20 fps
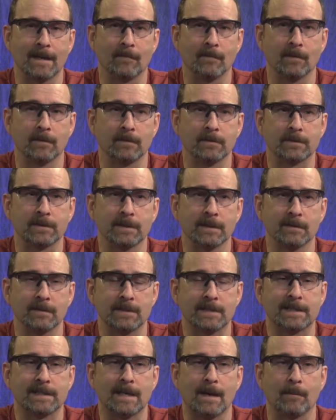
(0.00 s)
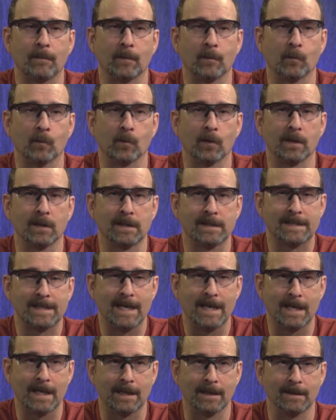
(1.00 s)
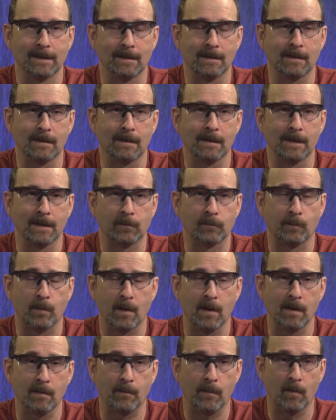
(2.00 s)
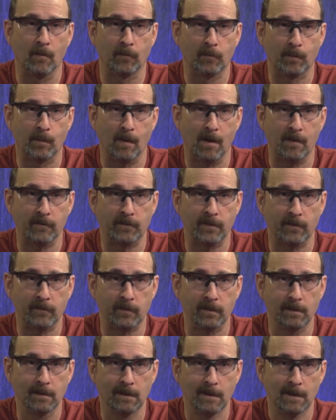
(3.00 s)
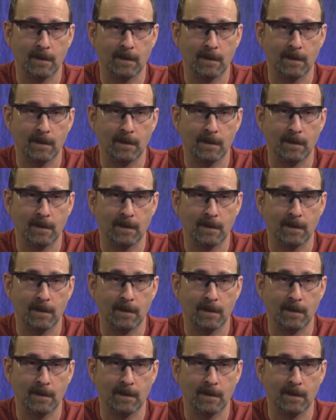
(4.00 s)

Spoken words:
evolutionary step that we're going to take. It's part of post-processing.